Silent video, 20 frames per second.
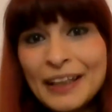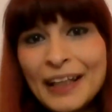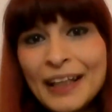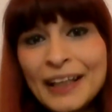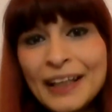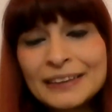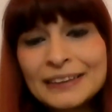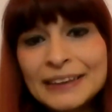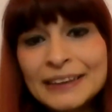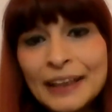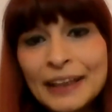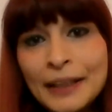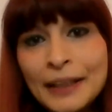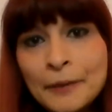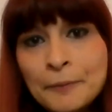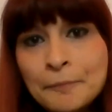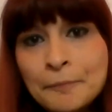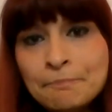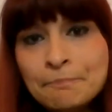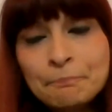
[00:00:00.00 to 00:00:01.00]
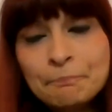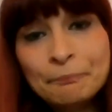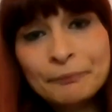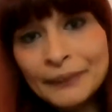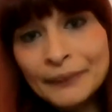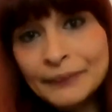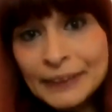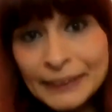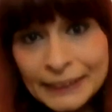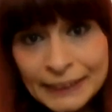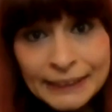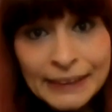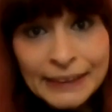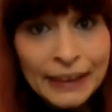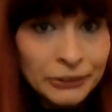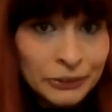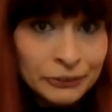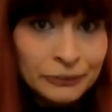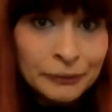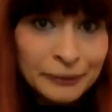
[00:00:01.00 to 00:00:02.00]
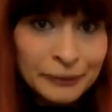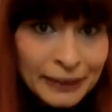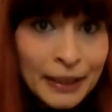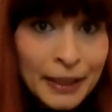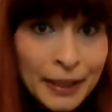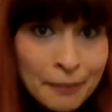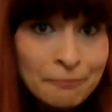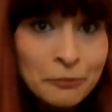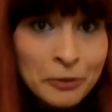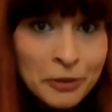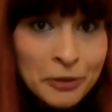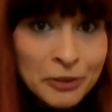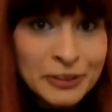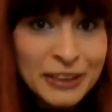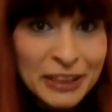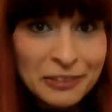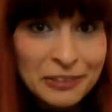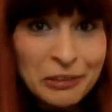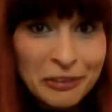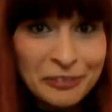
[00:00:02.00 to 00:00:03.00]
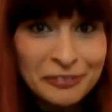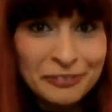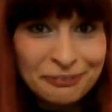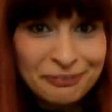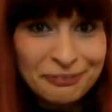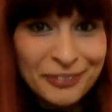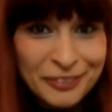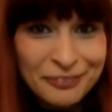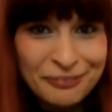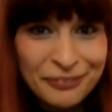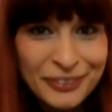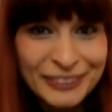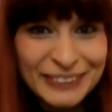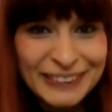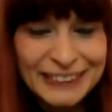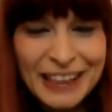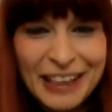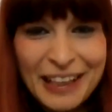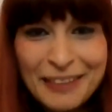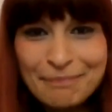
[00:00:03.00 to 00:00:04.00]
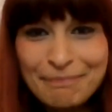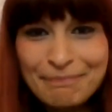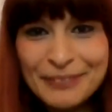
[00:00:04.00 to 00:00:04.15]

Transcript: And um, this is actually what I am working on for the first time.